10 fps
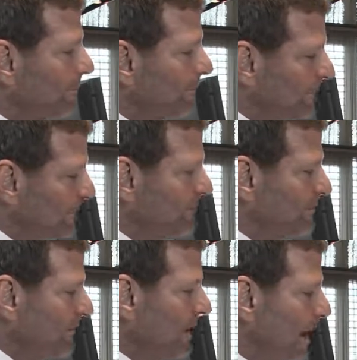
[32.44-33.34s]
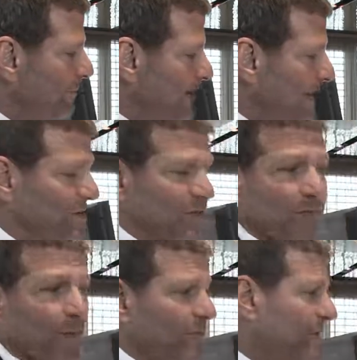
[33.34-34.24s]
this VIA application,
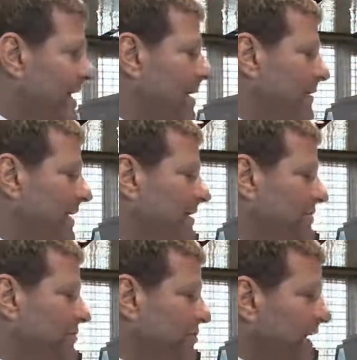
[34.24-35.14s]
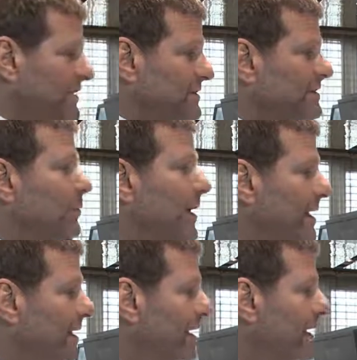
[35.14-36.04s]
this bone reading application, changes the
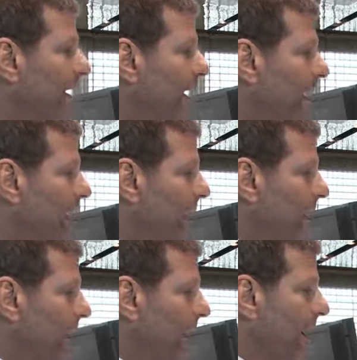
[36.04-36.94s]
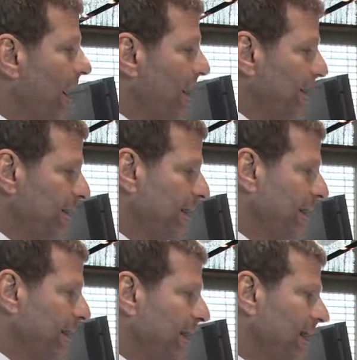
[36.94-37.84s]
way I
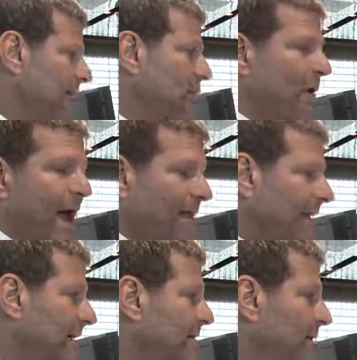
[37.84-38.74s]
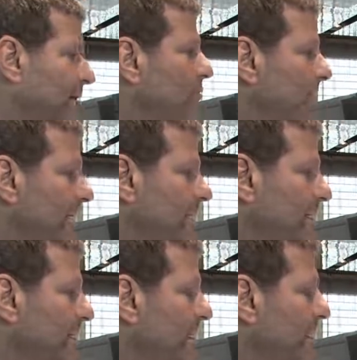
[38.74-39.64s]
interact and interpret
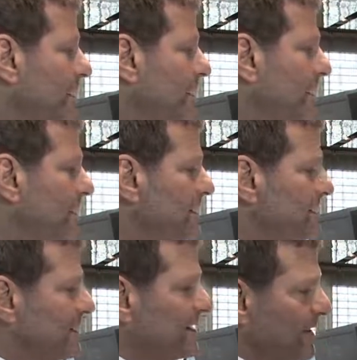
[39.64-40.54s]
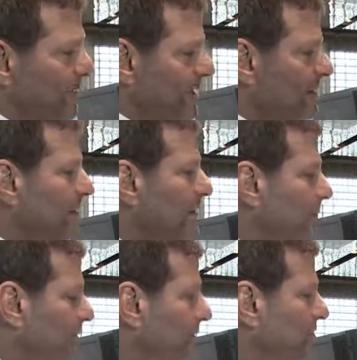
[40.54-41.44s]
data. You can see the typical
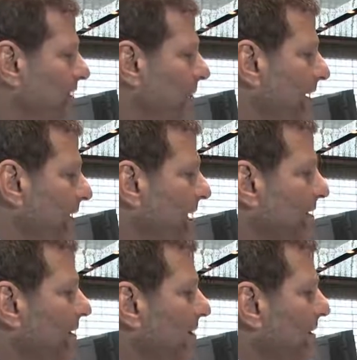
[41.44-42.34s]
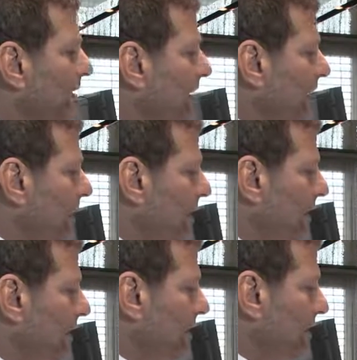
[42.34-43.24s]
approach you might get on
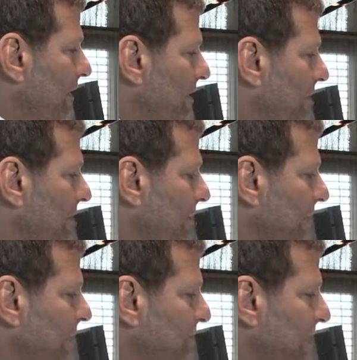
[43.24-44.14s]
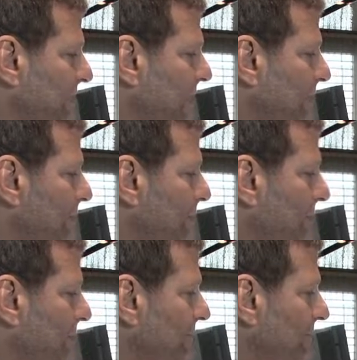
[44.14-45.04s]
a typical chest, abdomen,
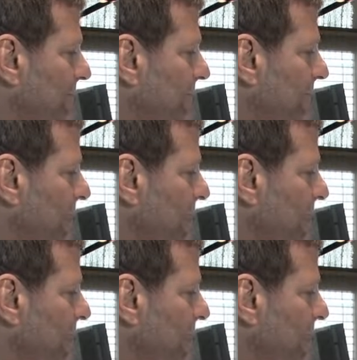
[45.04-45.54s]
pelvis CT.